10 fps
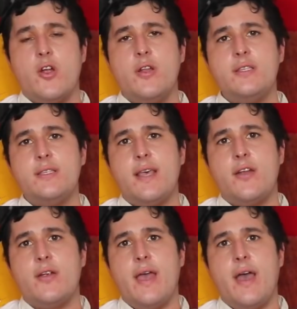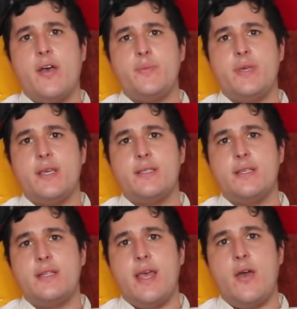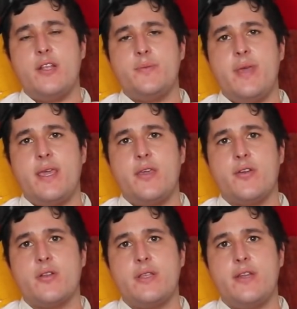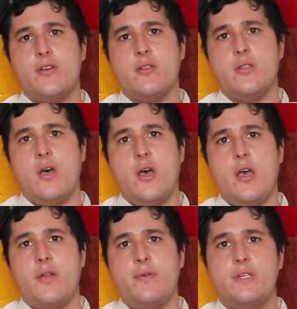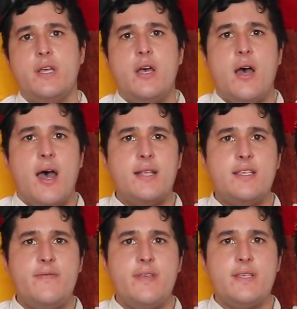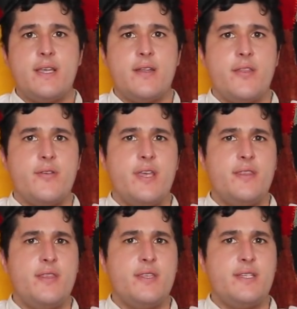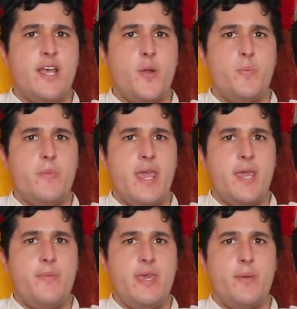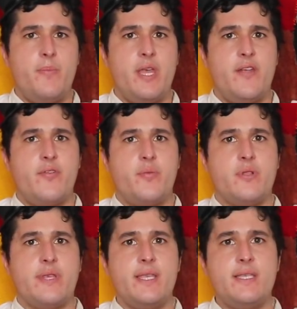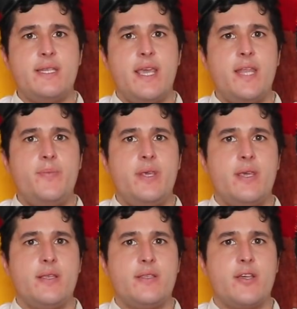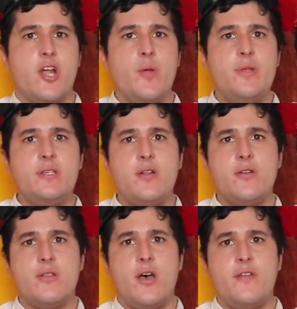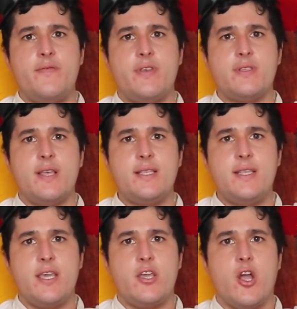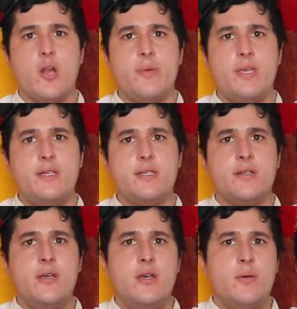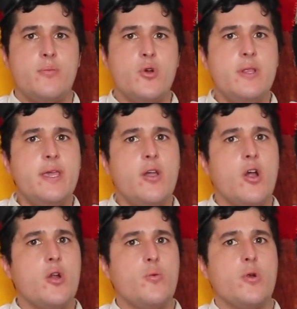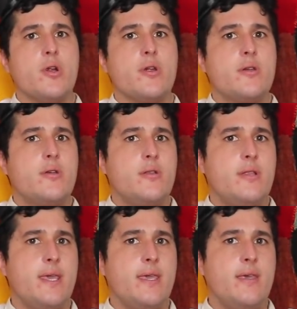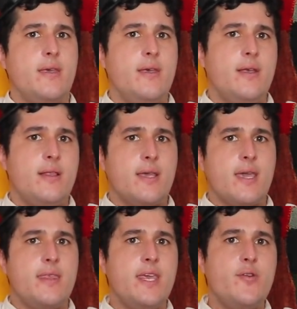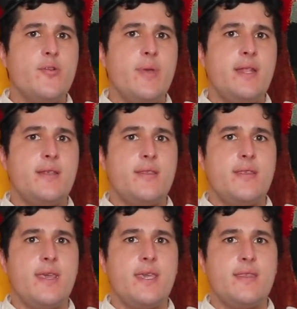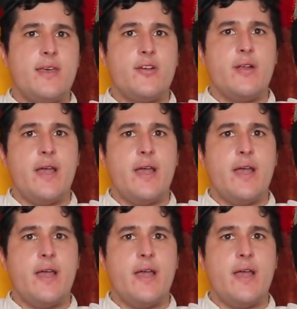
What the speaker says: Ernest is at her house because the town is making her clean her lawn, which honestly feels like another hint that this town may be a bit of a police state because the garbage on her lawn feels less like garbage and more like artwork. Like I think we're meant to think that her